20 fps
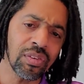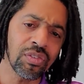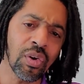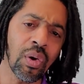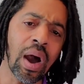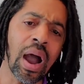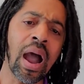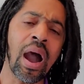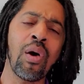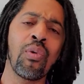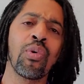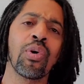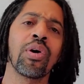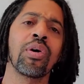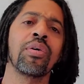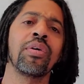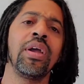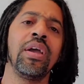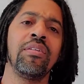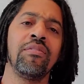our
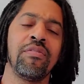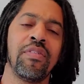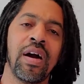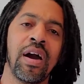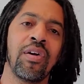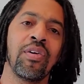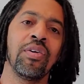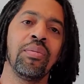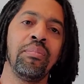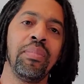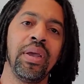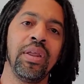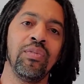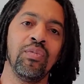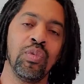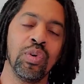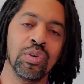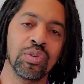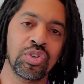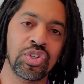environment
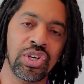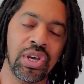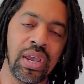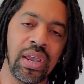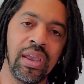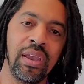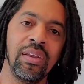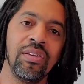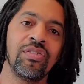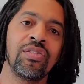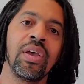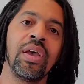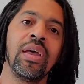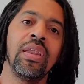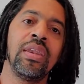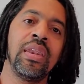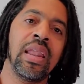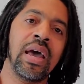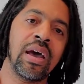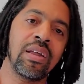will change,
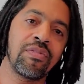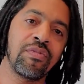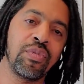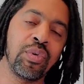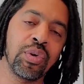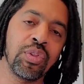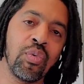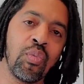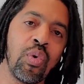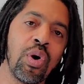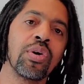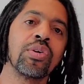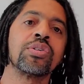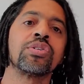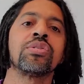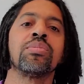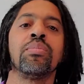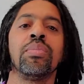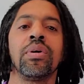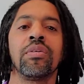not for the worse,
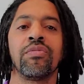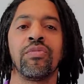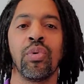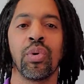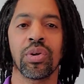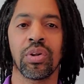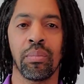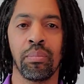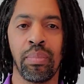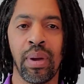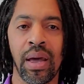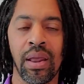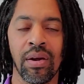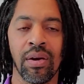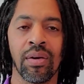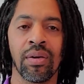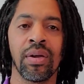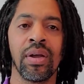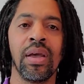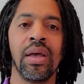but for the
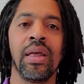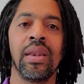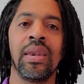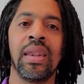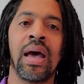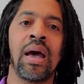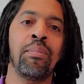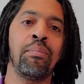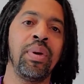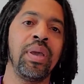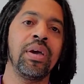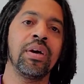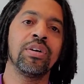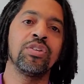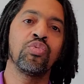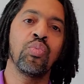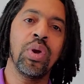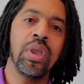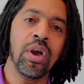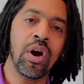better. Not because
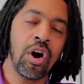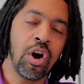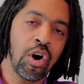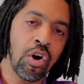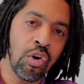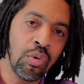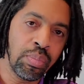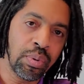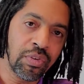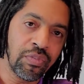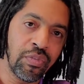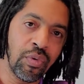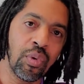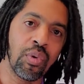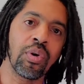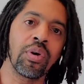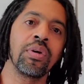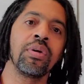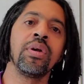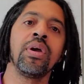we hoped
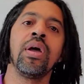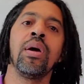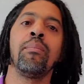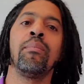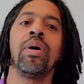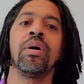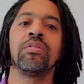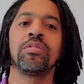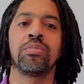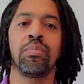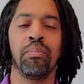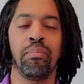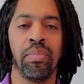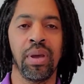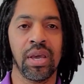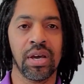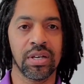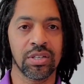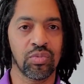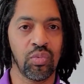for it, but
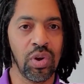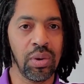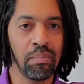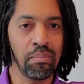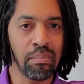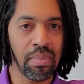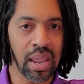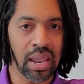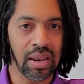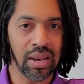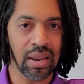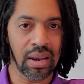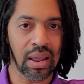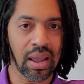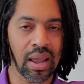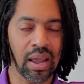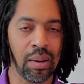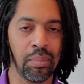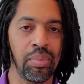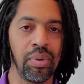because we made it
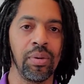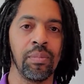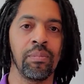happen.